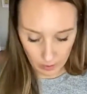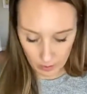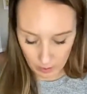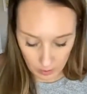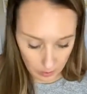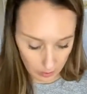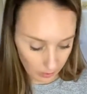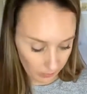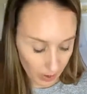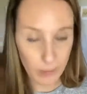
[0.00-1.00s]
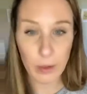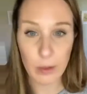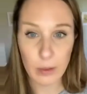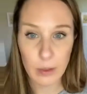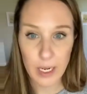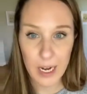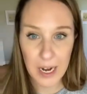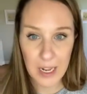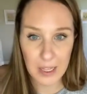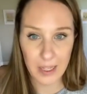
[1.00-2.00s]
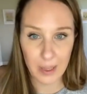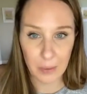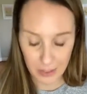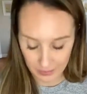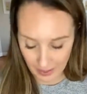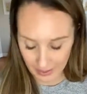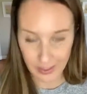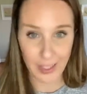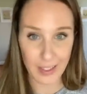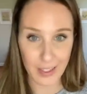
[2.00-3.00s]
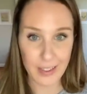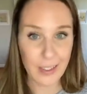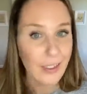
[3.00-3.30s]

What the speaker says: I've never seen anything that works magic like this.